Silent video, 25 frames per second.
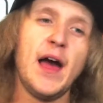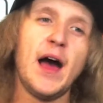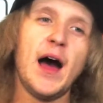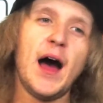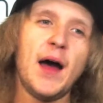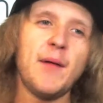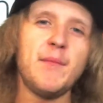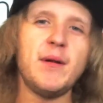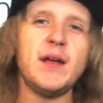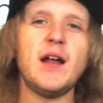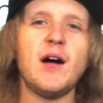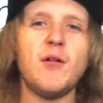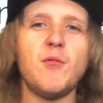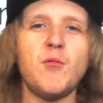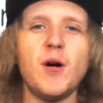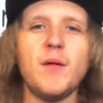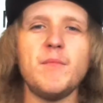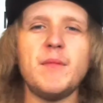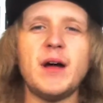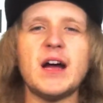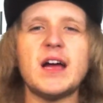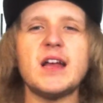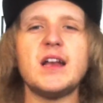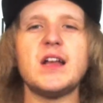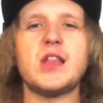I'm
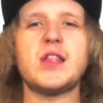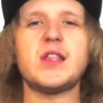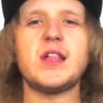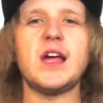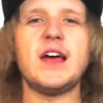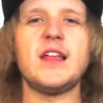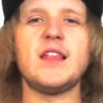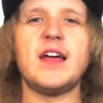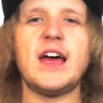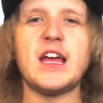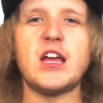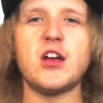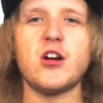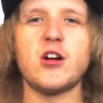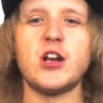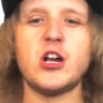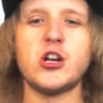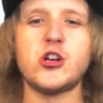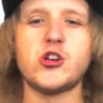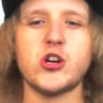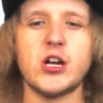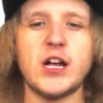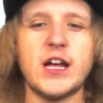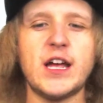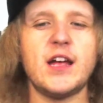not going to say like you're going
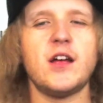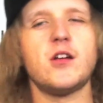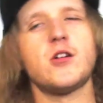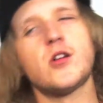to drink it and you're